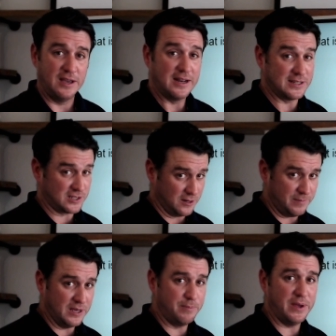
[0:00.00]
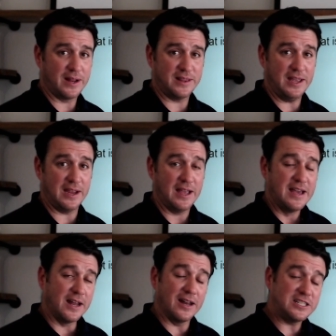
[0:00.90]
And that's going to be a big thing.
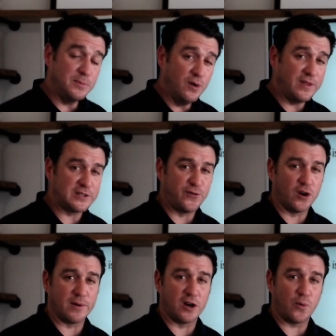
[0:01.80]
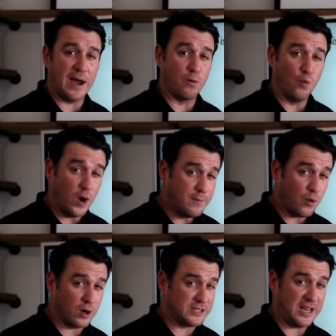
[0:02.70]
Now let's move this formula around one
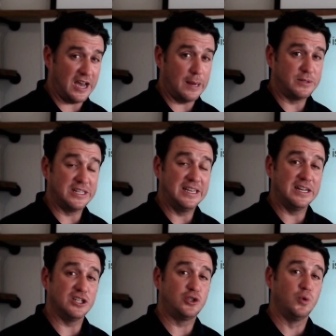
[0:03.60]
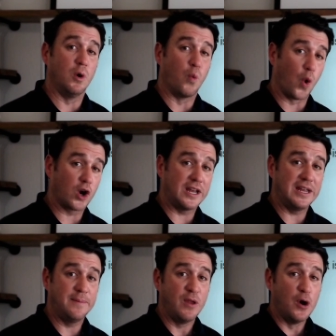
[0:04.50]
more time to get us to a
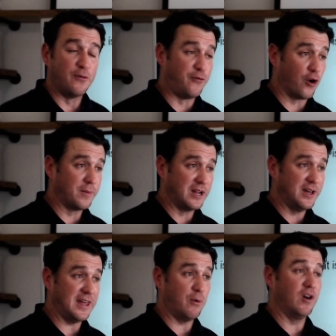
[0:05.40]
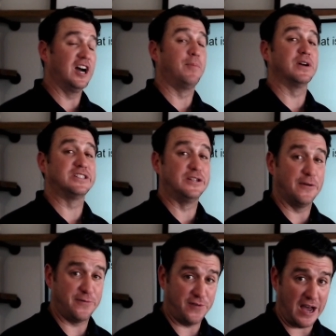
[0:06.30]
working formula that will help us
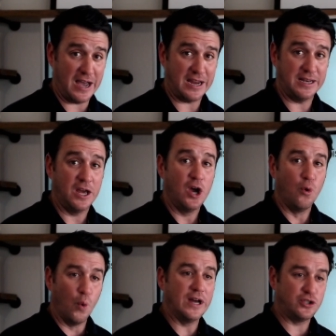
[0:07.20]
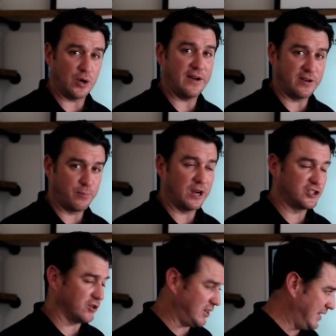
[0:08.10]
define what driving
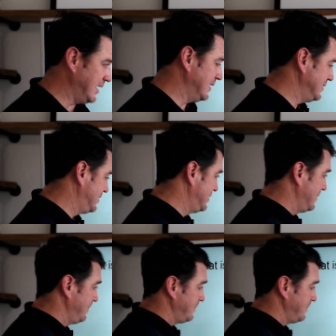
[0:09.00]
pressure is.